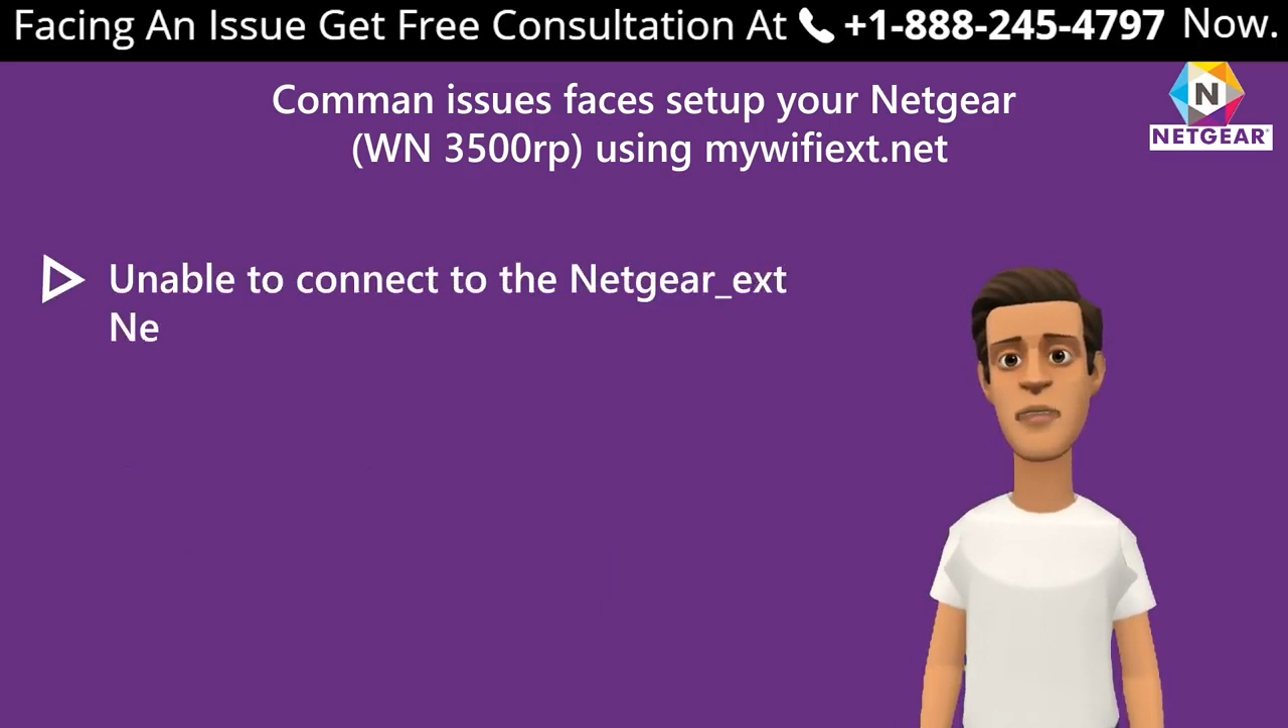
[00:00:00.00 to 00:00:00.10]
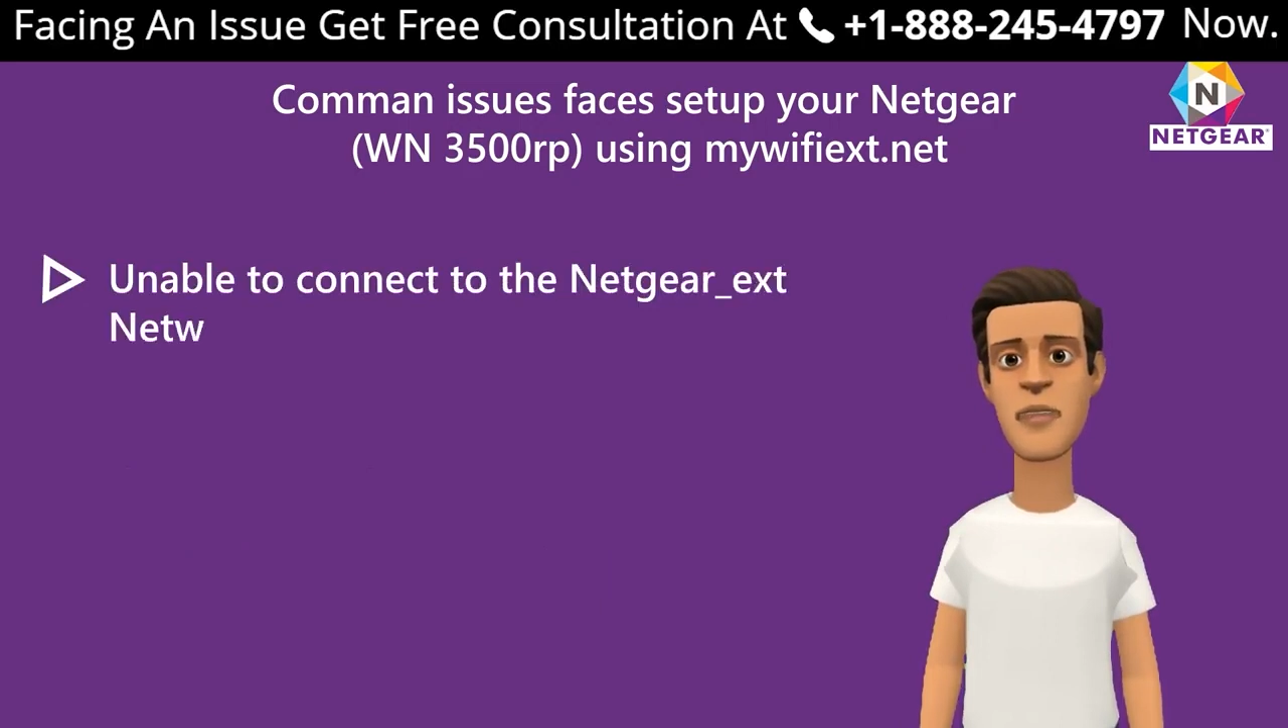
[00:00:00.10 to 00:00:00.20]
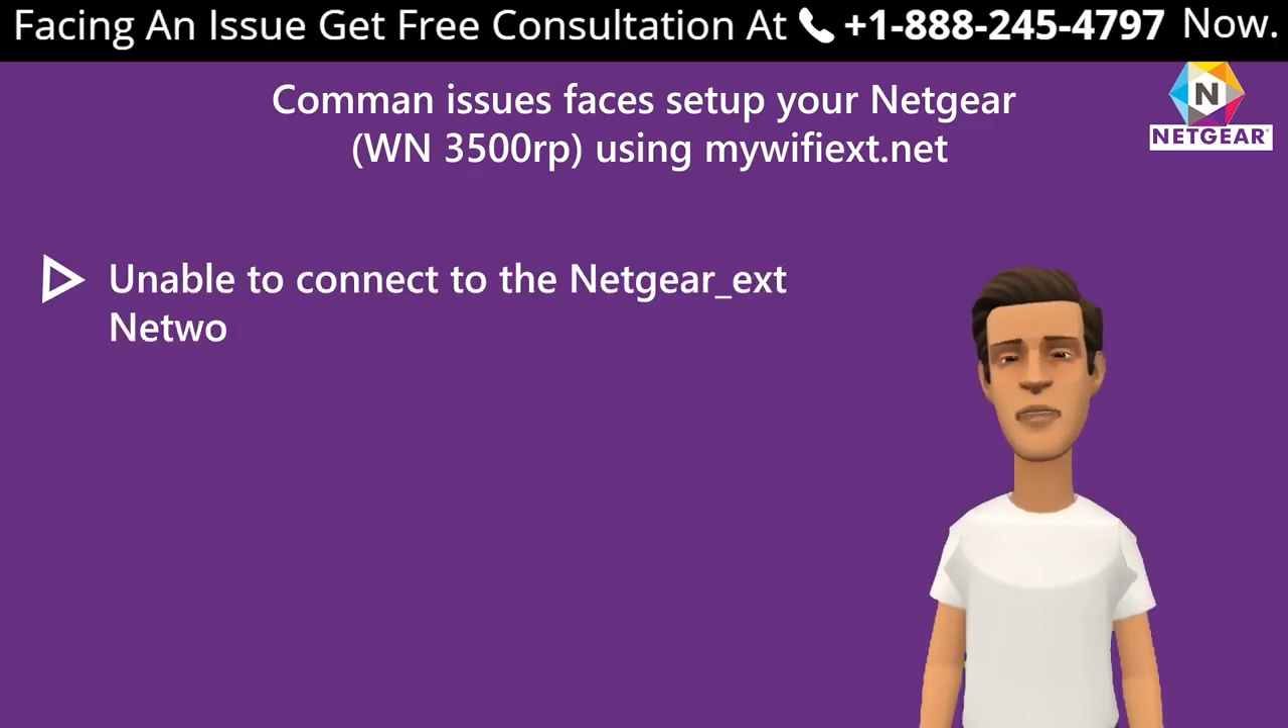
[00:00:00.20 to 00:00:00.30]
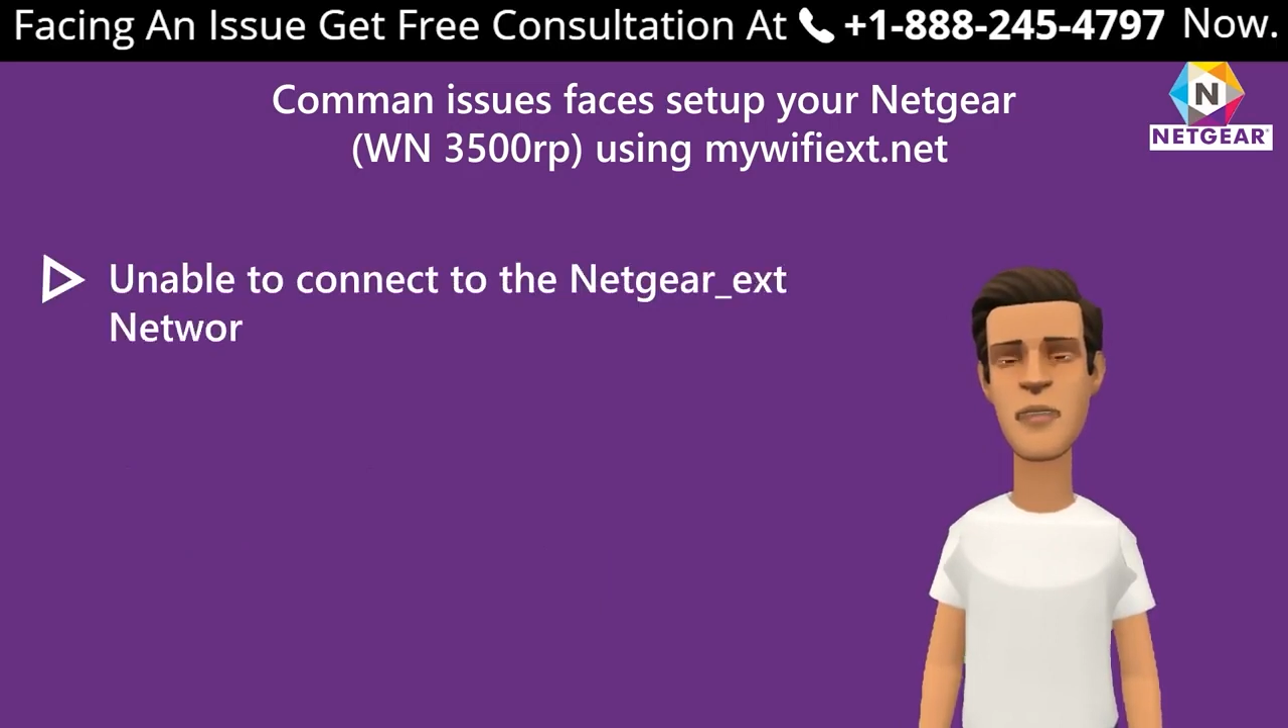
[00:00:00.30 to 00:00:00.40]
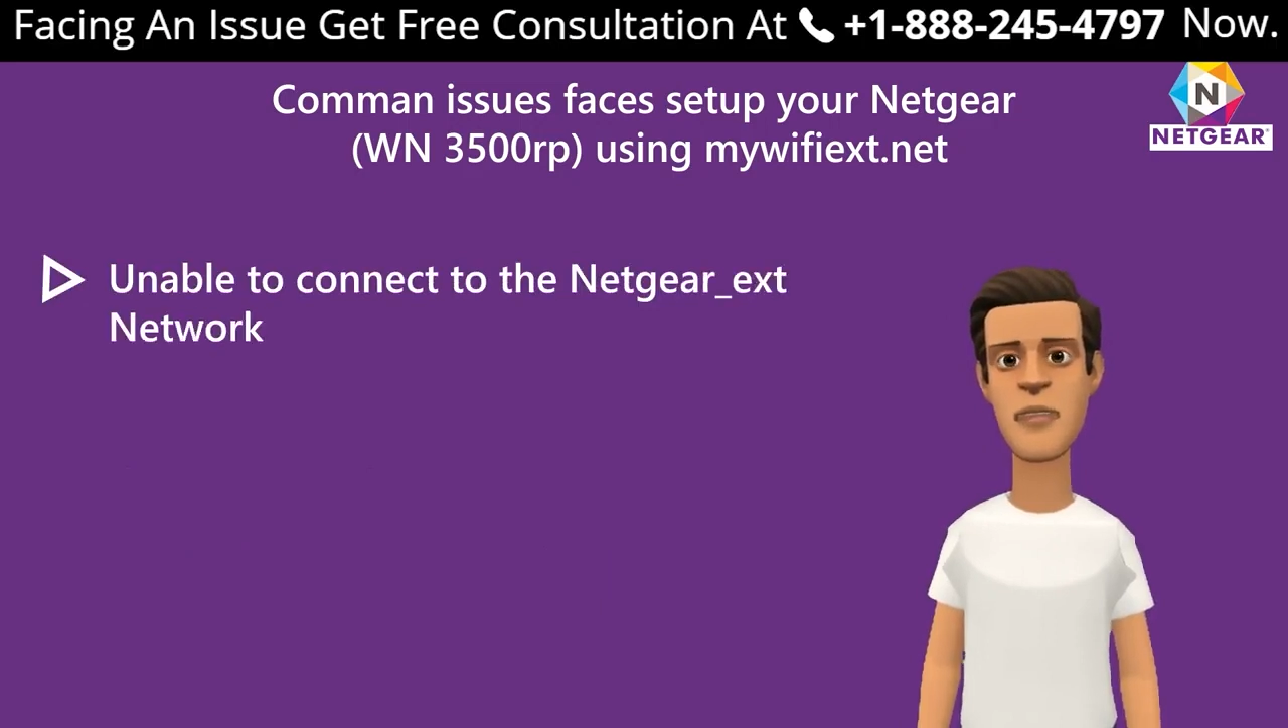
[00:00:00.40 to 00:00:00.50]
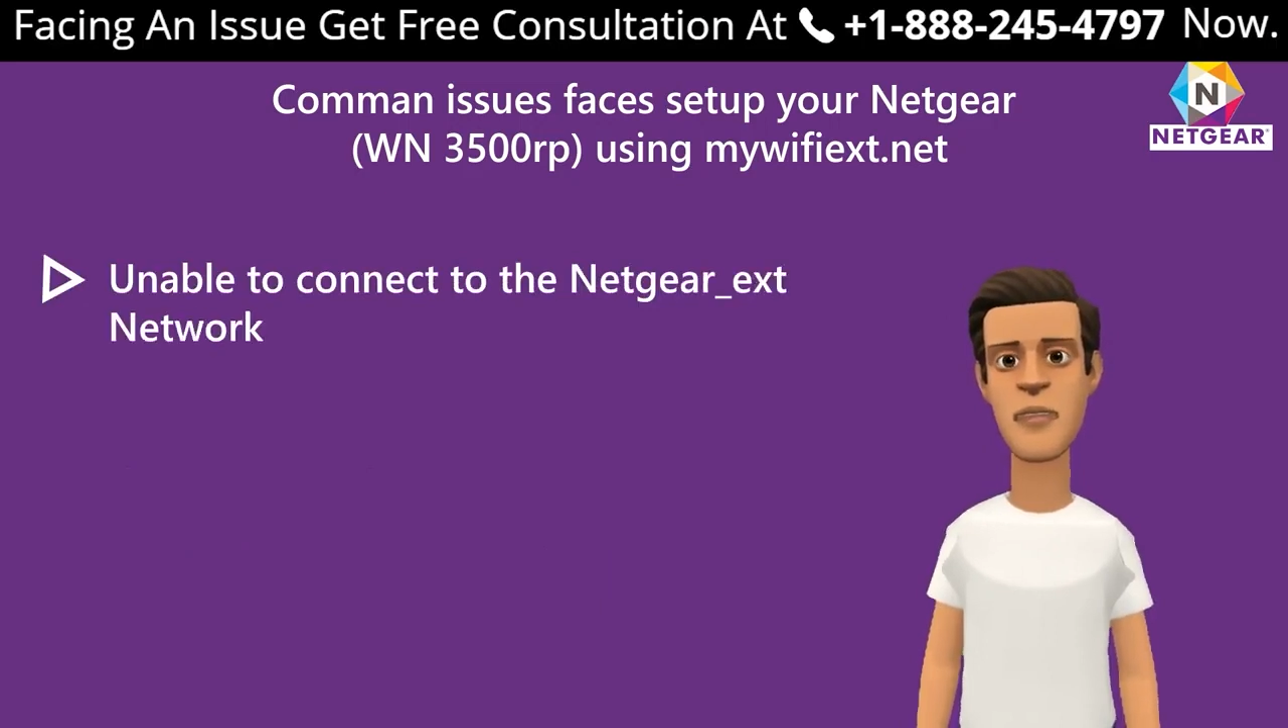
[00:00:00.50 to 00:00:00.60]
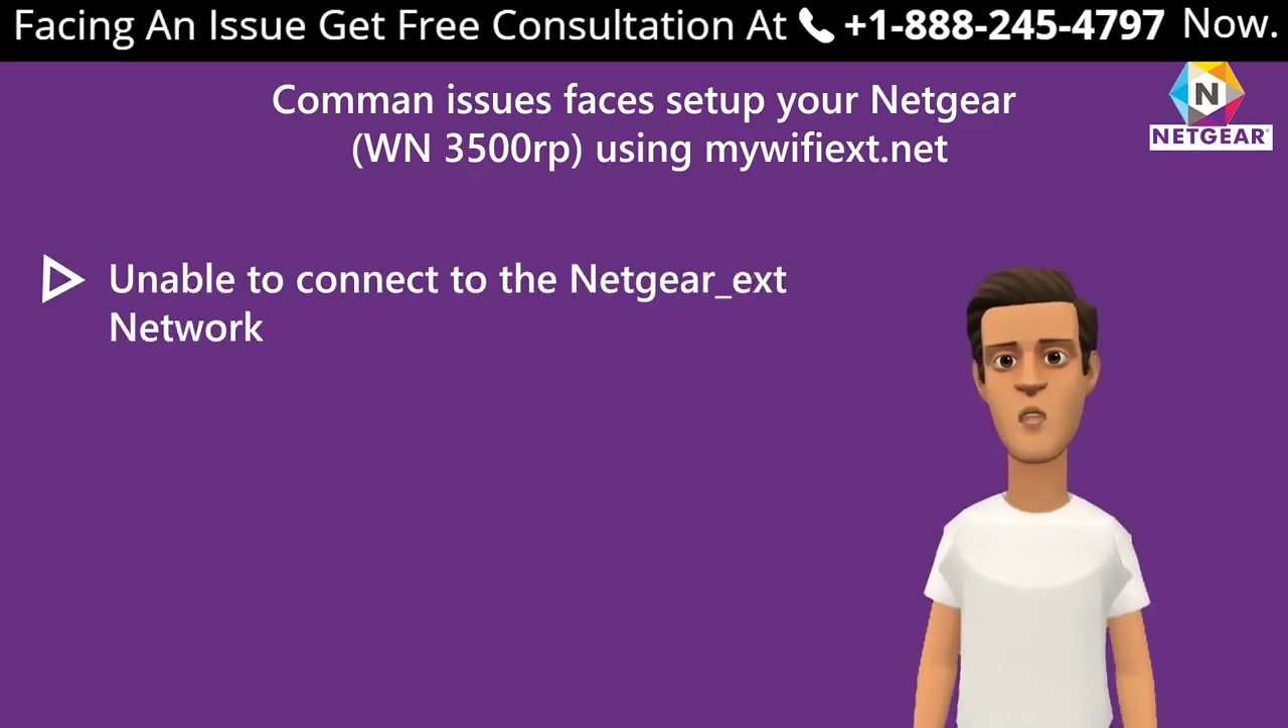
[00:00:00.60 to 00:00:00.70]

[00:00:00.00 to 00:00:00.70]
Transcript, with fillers: extension